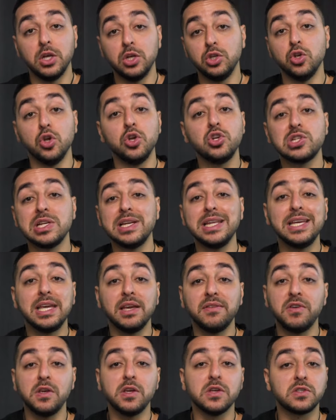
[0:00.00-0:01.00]
usually
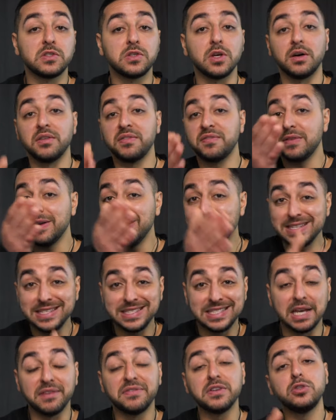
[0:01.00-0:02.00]
giving yourself
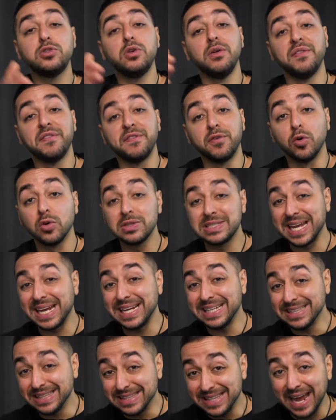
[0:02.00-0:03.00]
7 to
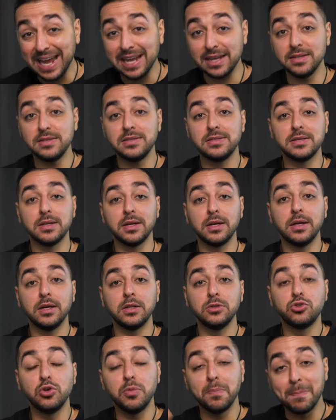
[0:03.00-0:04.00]
14 days
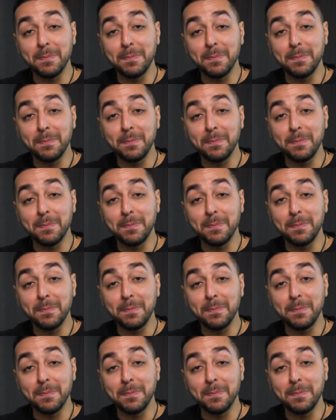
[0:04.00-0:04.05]
to